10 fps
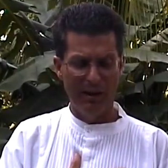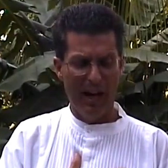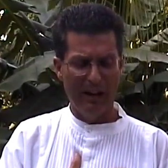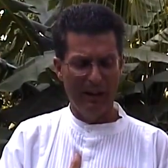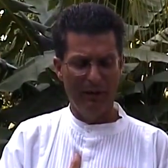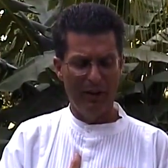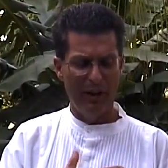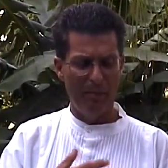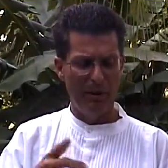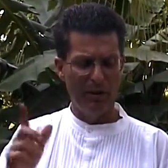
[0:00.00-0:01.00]
not lifted
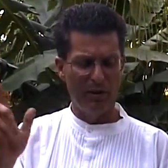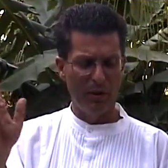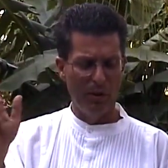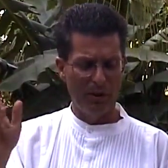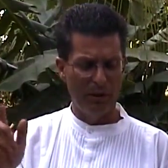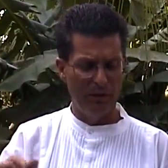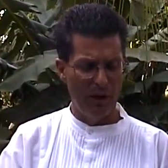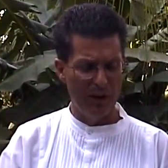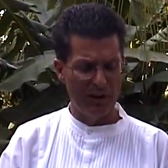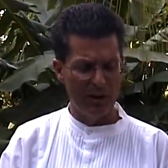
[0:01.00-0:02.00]
up his soul to
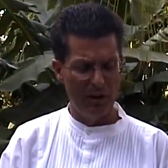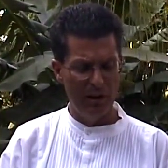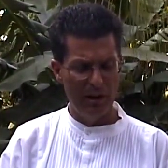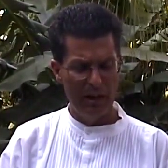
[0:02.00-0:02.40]
falsehood,